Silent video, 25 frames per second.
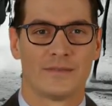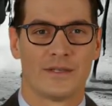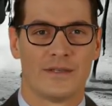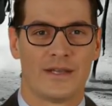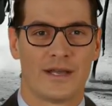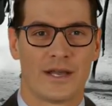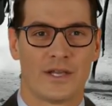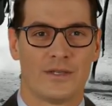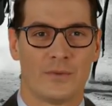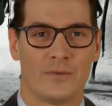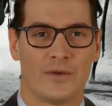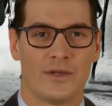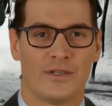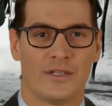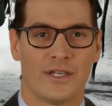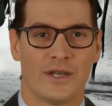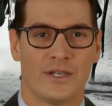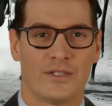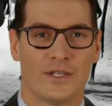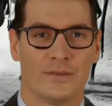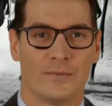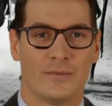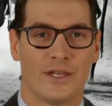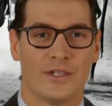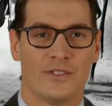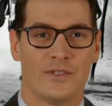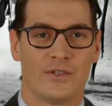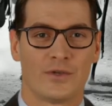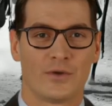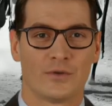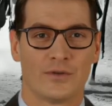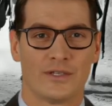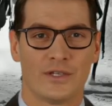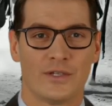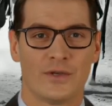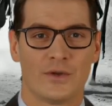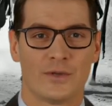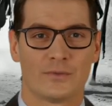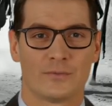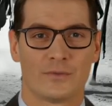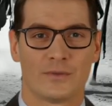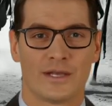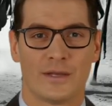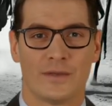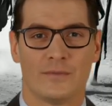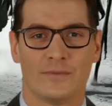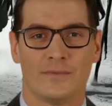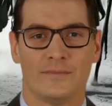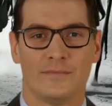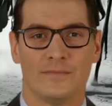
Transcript: as presented by Gurukul Prep.